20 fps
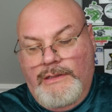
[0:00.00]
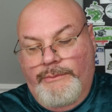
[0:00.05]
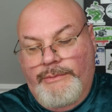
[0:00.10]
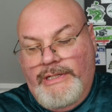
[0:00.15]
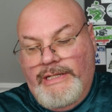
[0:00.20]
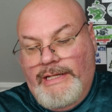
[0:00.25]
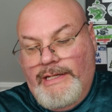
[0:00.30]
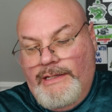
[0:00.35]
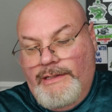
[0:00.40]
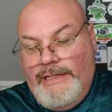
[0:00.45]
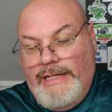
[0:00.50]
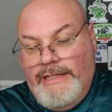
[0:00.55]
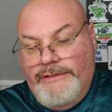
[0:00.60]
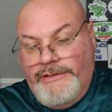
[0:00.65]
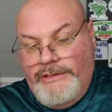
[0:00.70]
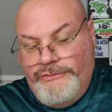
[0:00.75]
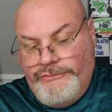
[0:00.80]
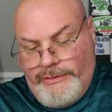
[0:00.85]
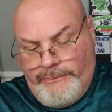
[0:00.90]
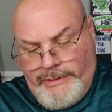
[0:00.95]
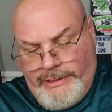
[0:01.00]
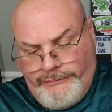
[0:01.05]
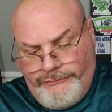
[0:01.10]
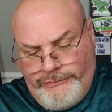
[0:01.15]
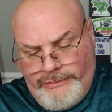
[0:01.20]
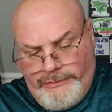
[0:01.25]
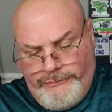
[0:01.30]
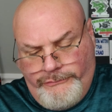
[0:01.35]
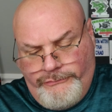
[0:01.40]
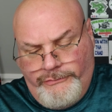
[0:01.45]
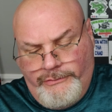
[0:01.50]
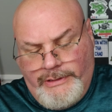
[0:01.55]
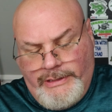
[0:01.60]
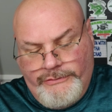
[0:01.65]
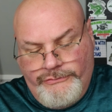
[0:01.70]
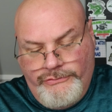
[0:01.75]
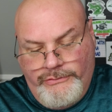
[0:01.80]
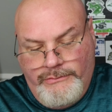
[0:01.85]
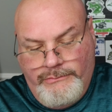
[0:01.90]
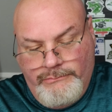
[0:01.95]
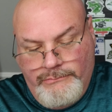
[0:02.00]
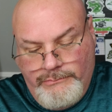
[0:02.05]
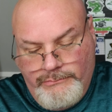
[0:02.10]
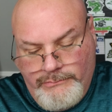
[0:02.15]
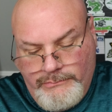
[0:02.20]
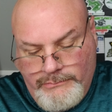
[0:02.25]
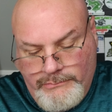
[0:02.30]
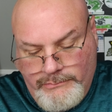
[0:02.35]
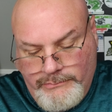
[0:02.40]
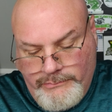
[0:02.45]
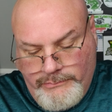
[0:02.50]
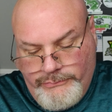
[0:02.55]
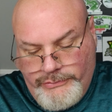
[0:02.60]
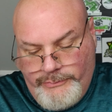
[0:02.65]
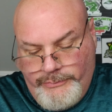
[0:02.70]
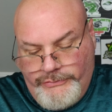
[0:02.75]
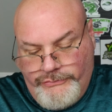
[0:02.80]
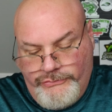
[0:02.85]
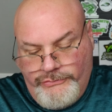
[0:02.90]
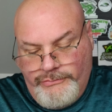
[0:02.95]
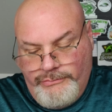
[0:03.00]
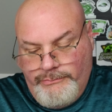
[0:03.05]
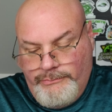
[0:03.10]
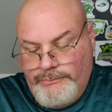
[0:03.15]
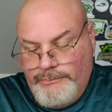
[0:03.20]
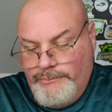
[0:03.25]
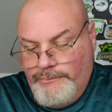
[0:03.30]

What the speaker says: mean, Anthony J makes these, so I should pretty much